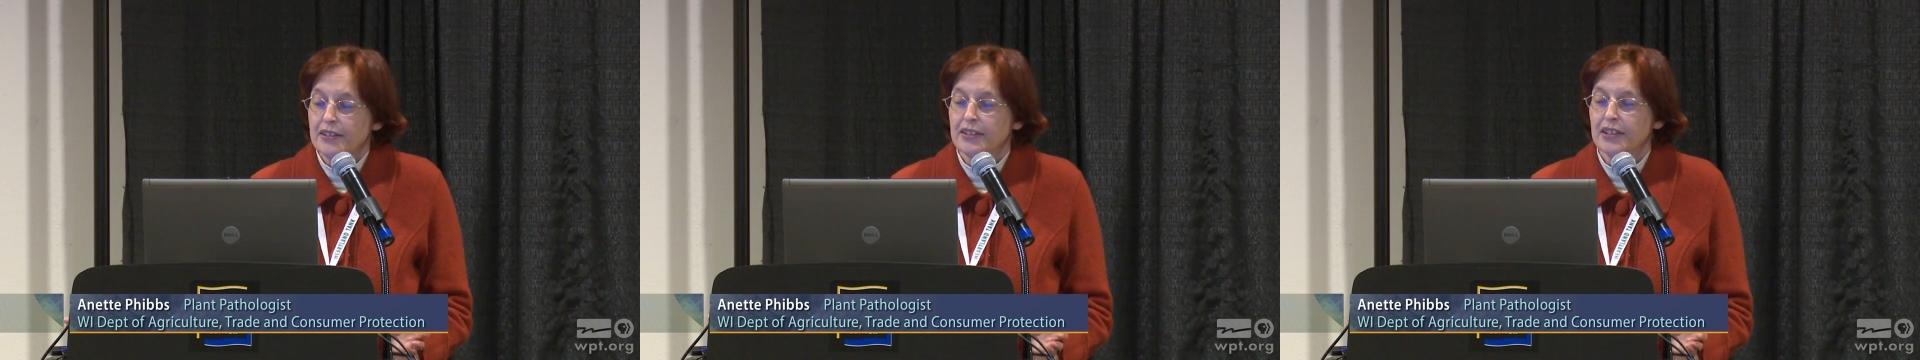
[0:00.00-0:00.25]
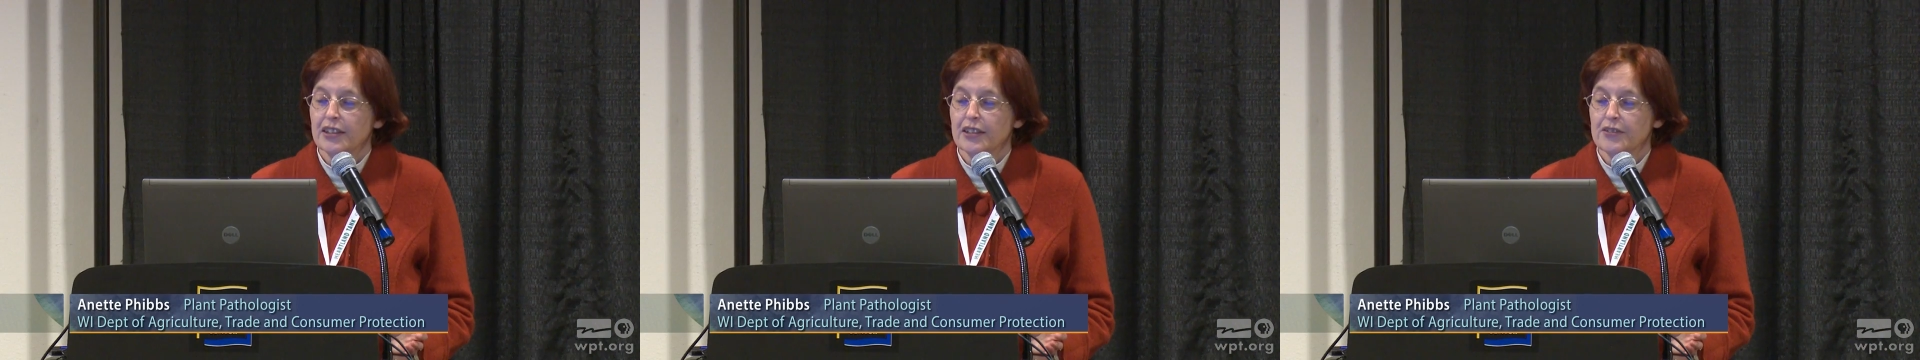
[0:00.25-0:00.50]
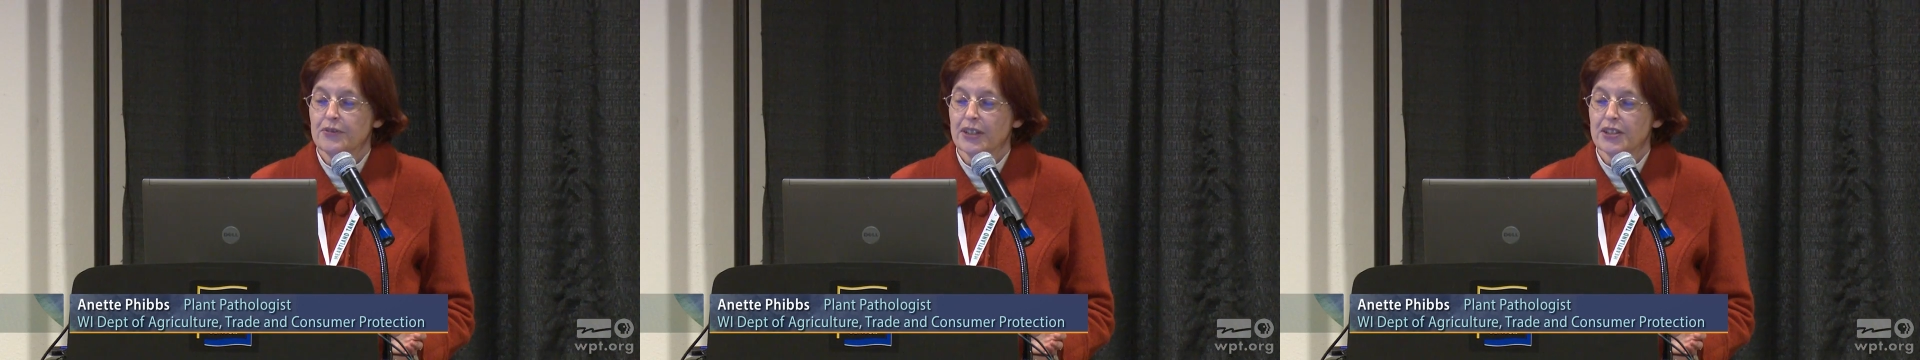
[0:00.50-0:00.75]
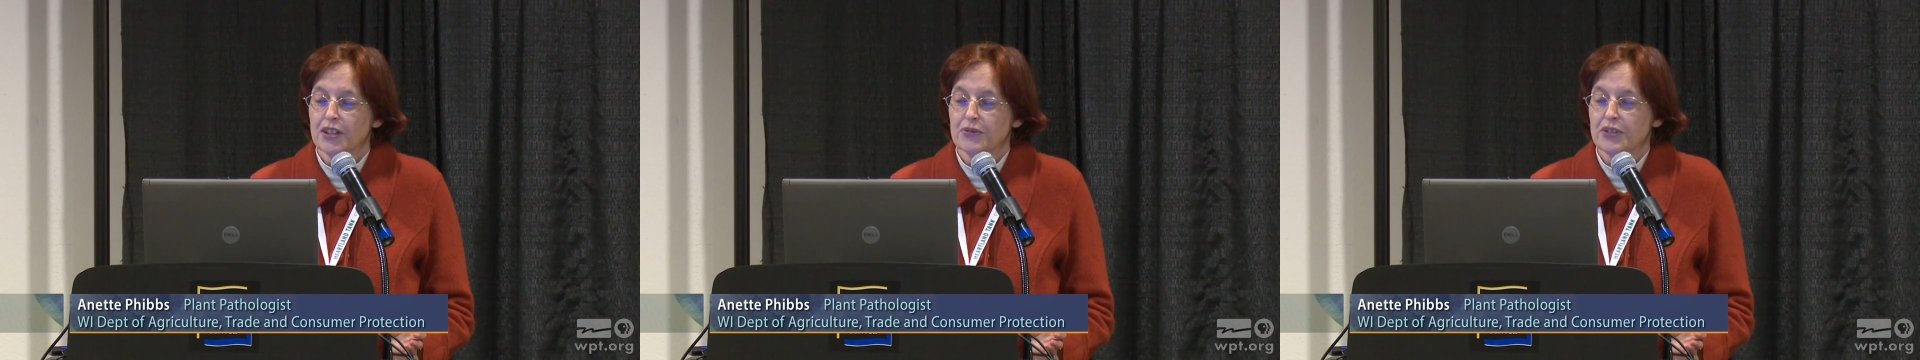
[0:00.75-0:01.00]
and
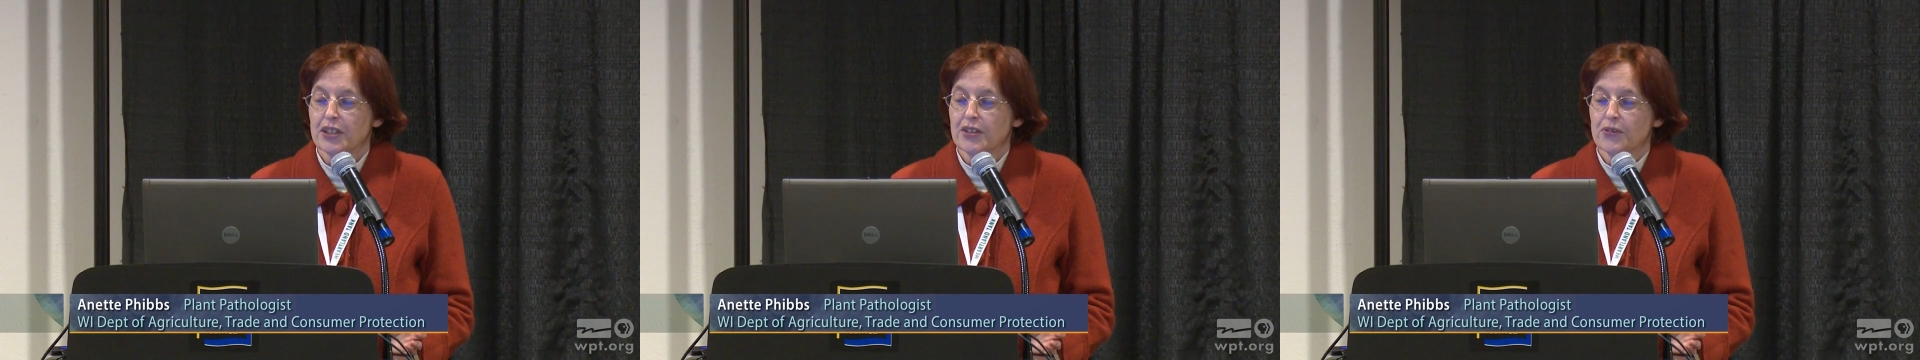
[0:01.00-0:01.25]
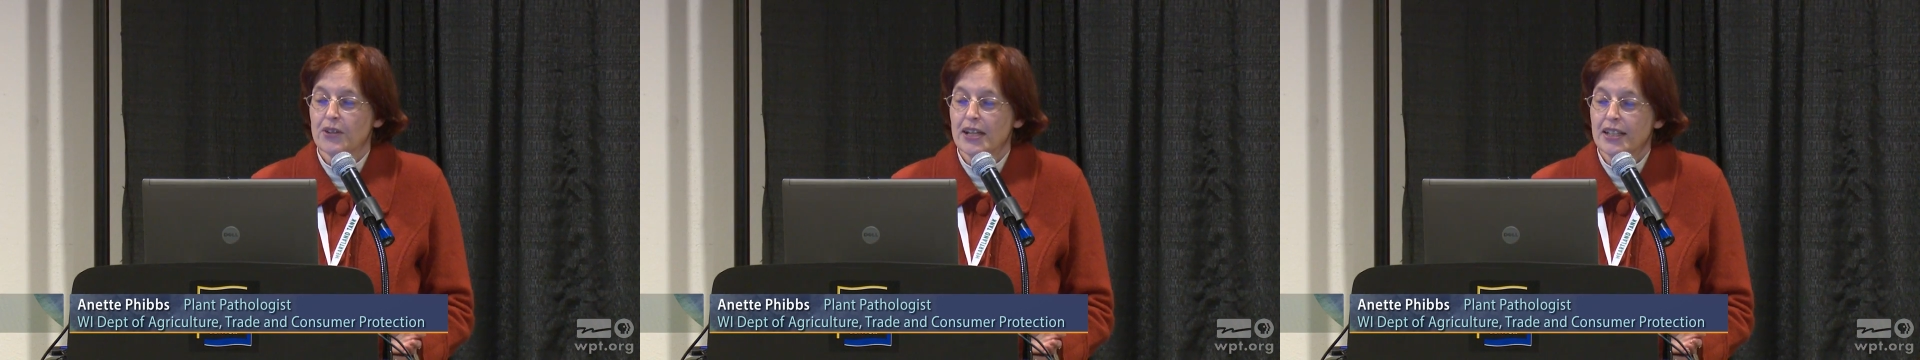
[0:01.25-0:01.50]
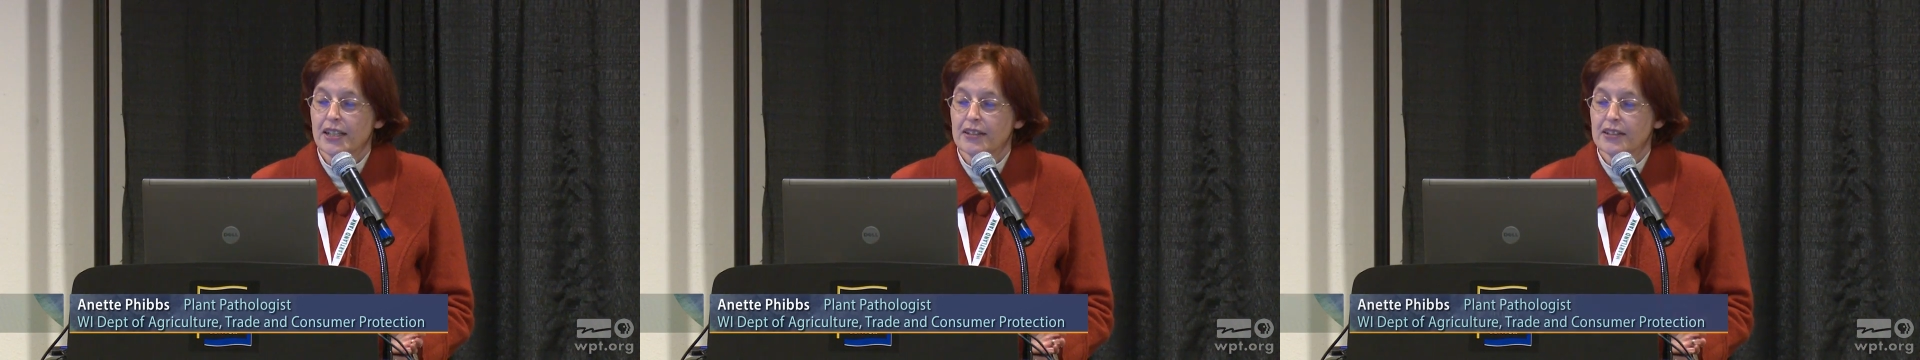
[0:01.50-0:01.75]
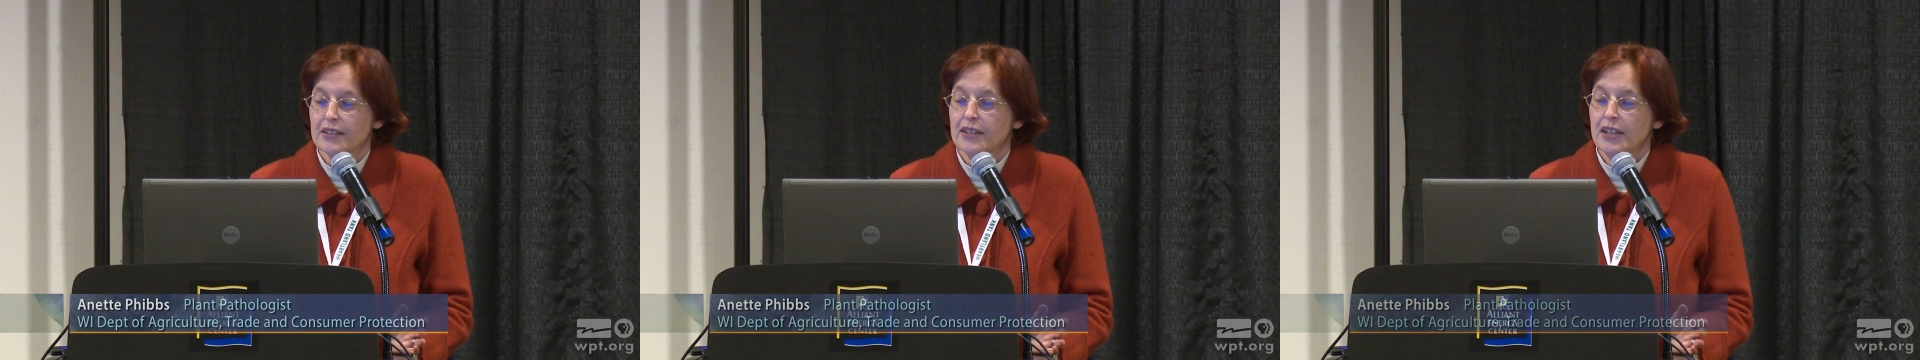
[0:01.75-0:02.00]
Phytophthora iranica